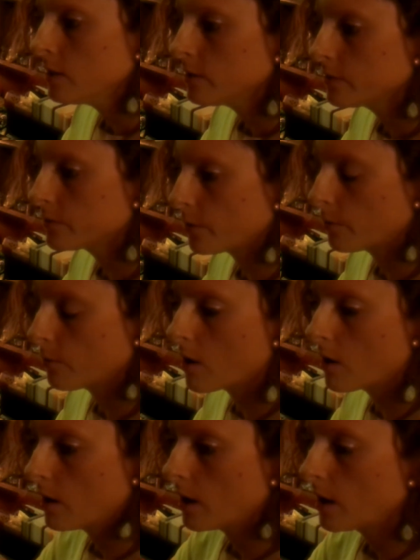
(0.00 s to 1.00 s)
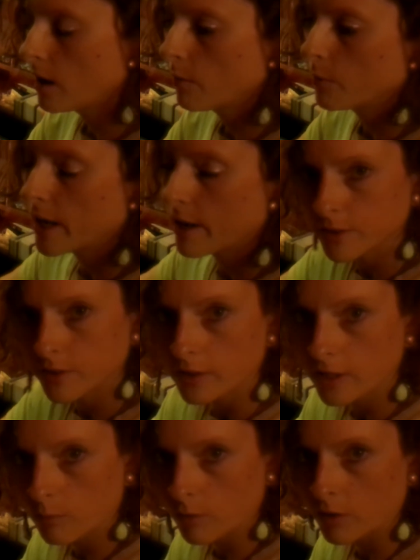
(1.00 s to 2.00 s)
So when I was all
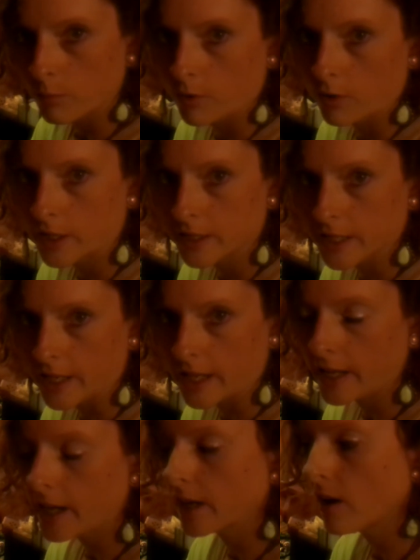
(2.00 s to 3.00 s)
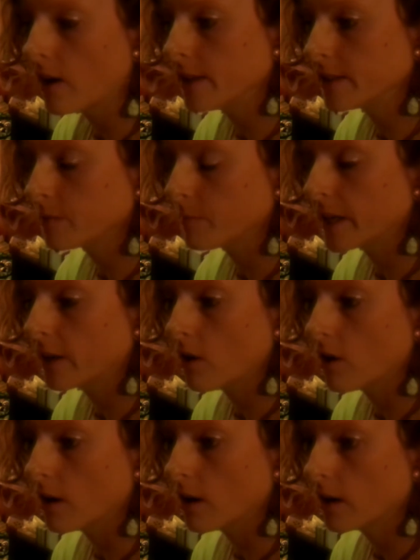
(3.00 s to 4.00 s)
done with work today, I got into my
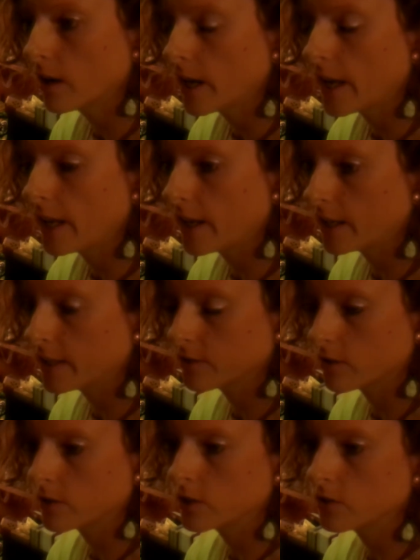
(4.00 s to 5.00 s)
car and I started